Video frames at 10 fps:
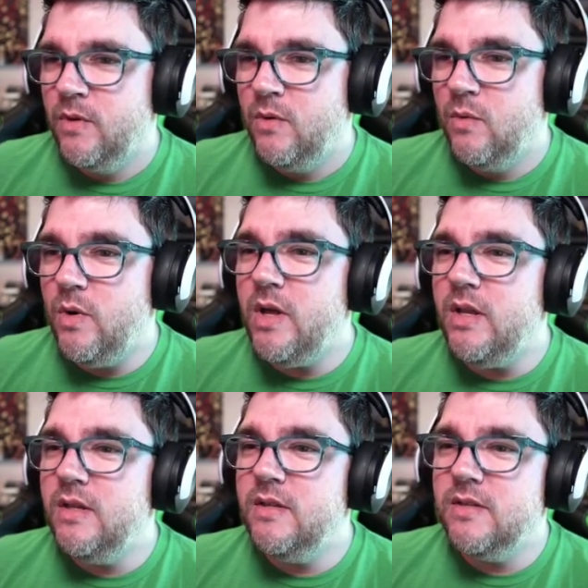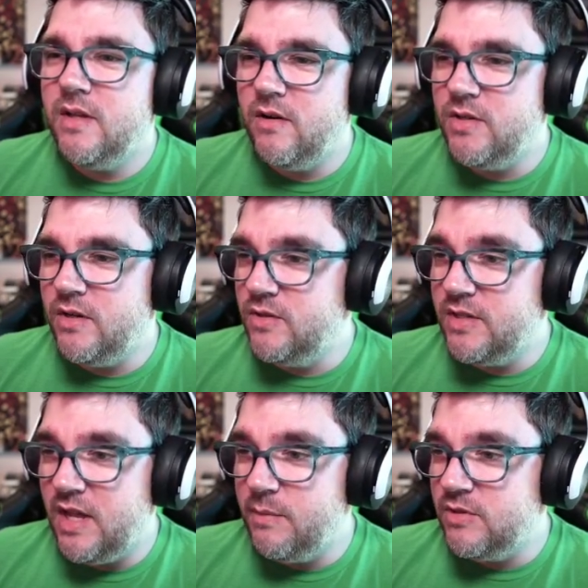What is there to
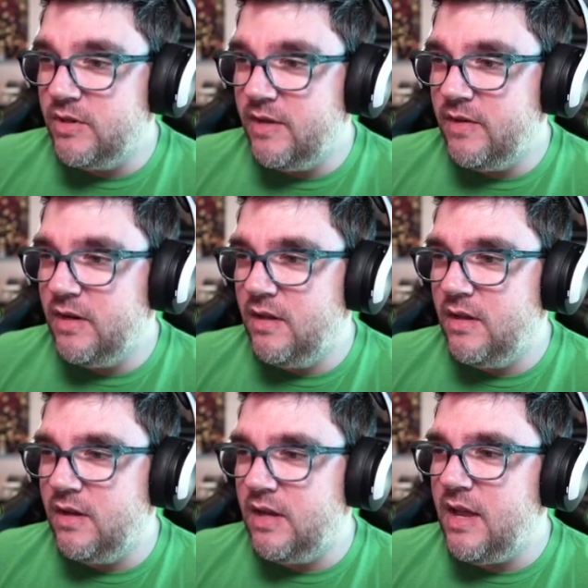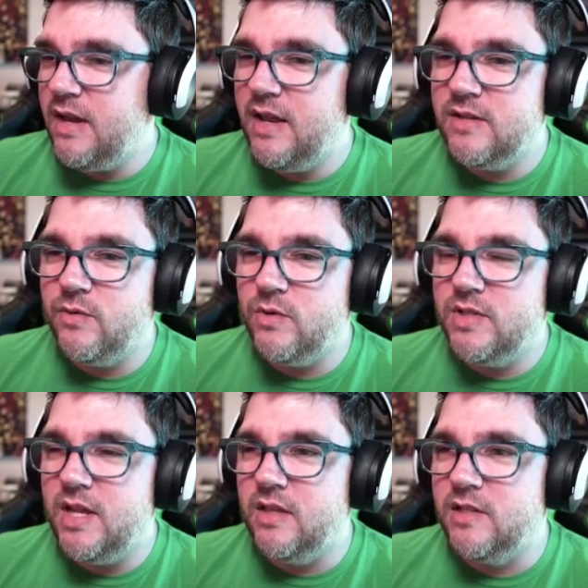understand, Mr. Devitt? Uh, God has
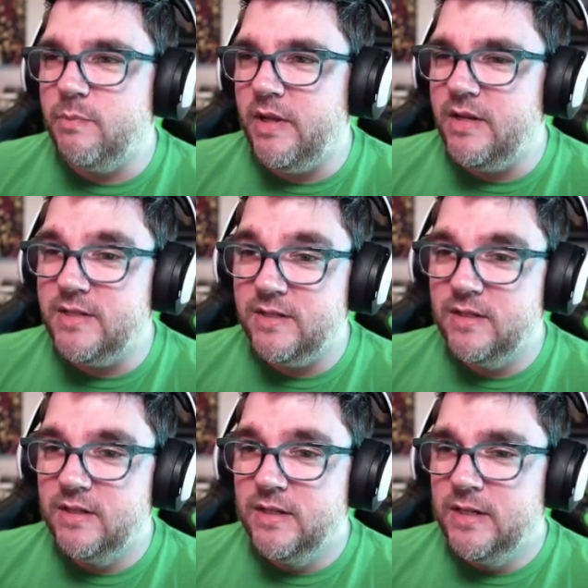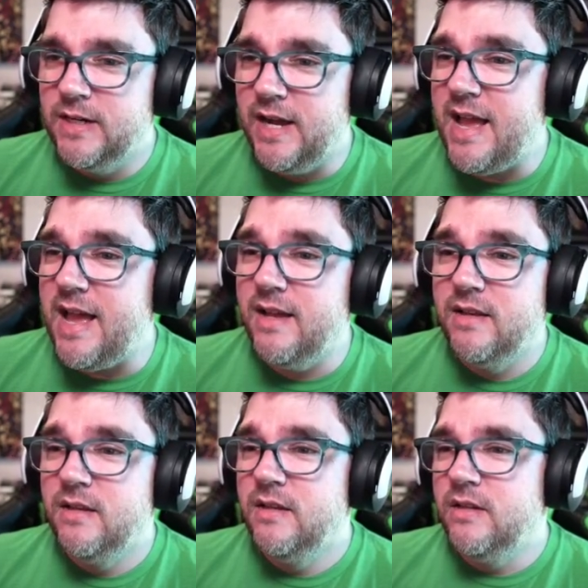forsaken this place. Ah,
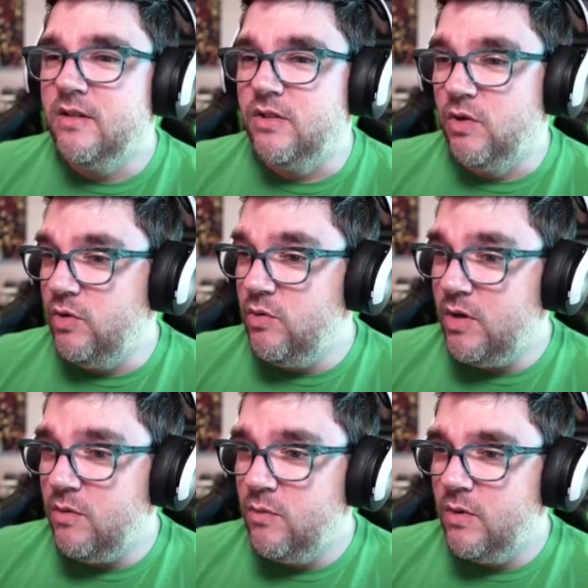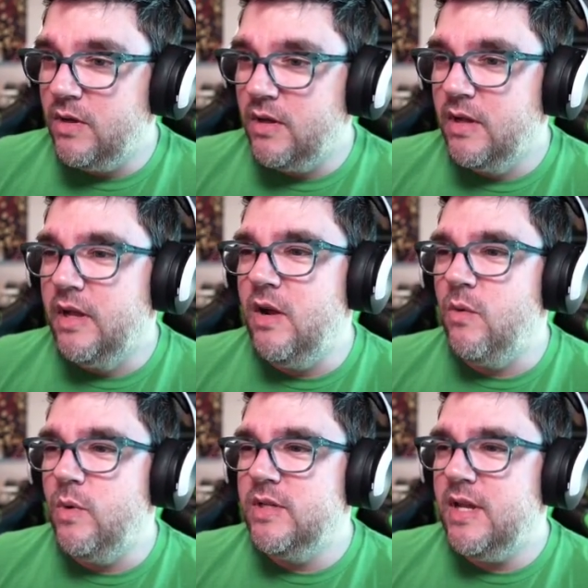don't you know? Here,
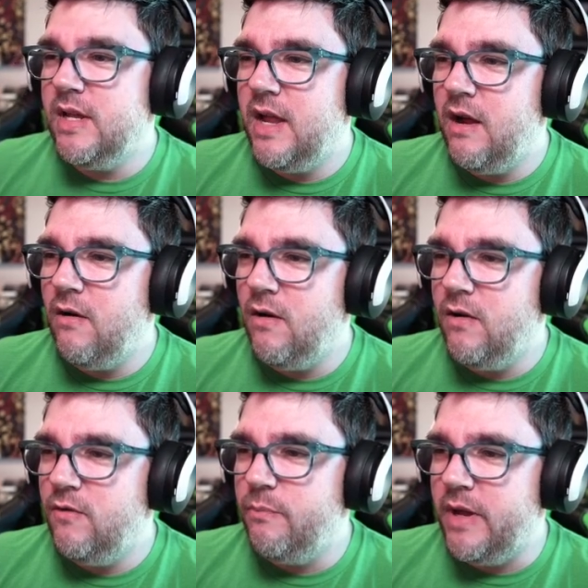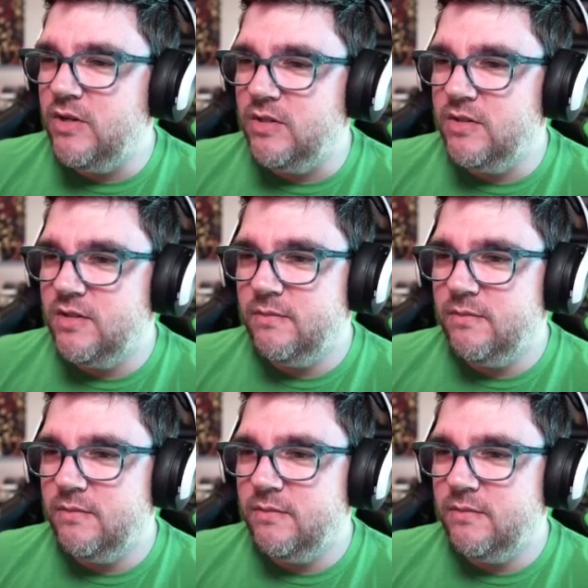we take care of patients.